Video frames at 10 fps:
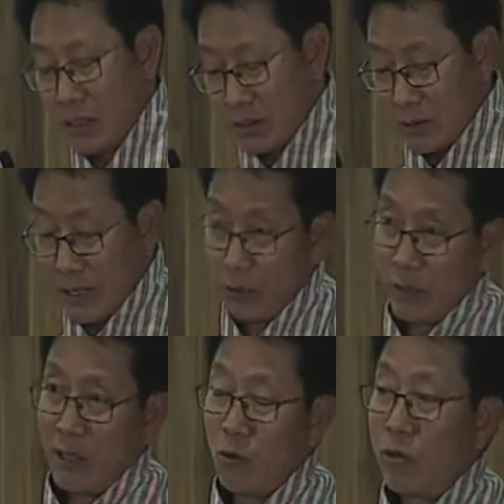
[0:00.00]
So that's why
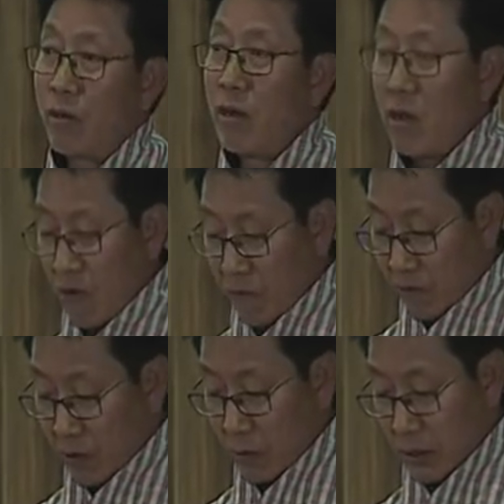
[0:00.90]
the word
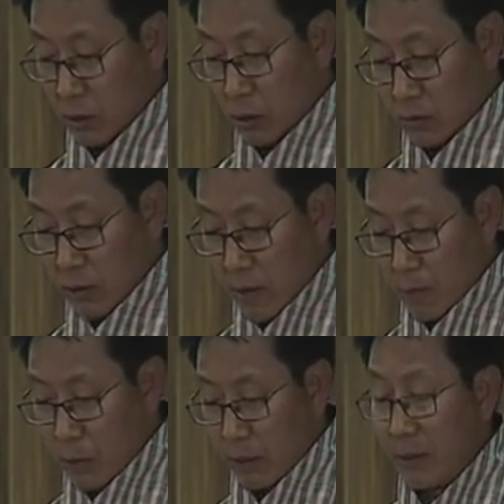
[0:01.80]
frequent is also very
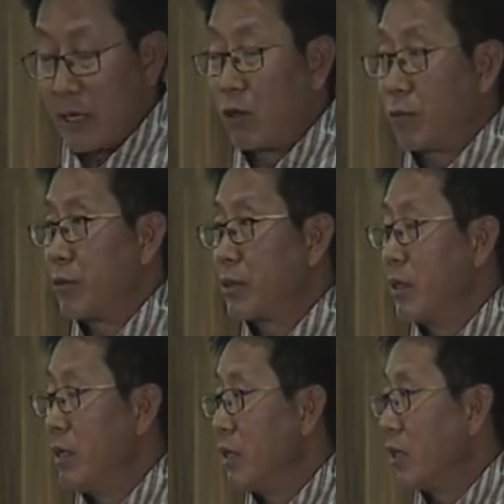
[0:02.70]
important. Then, of course,
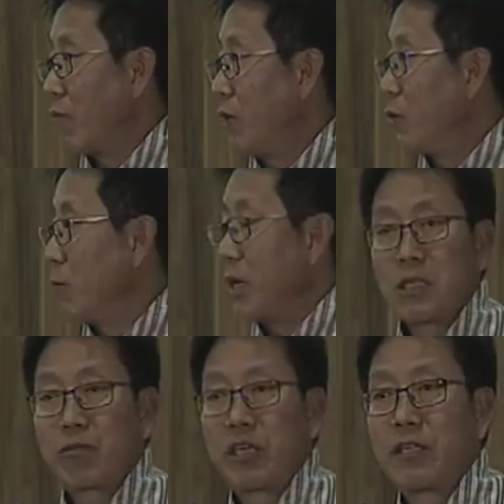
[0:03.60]
the freedom of
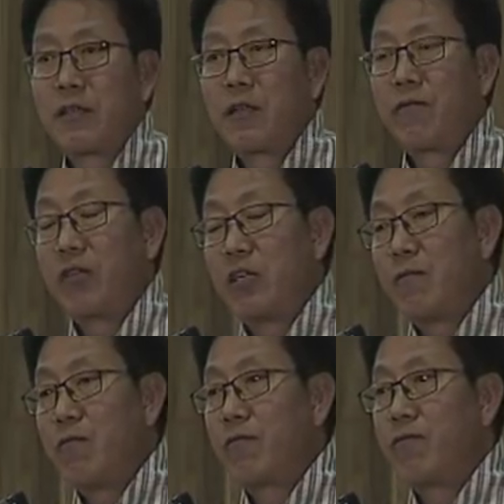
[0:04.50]
expression, the
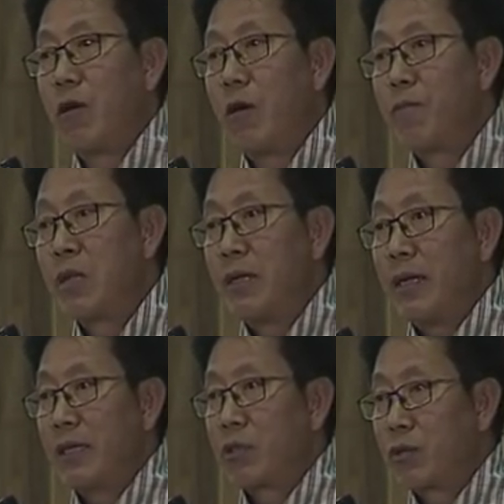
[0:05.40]
freedom of
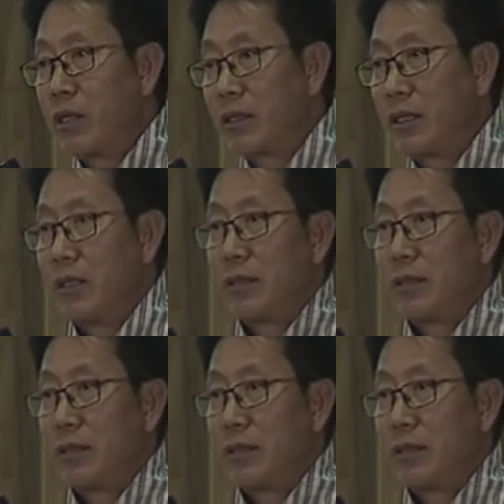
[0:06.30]
association,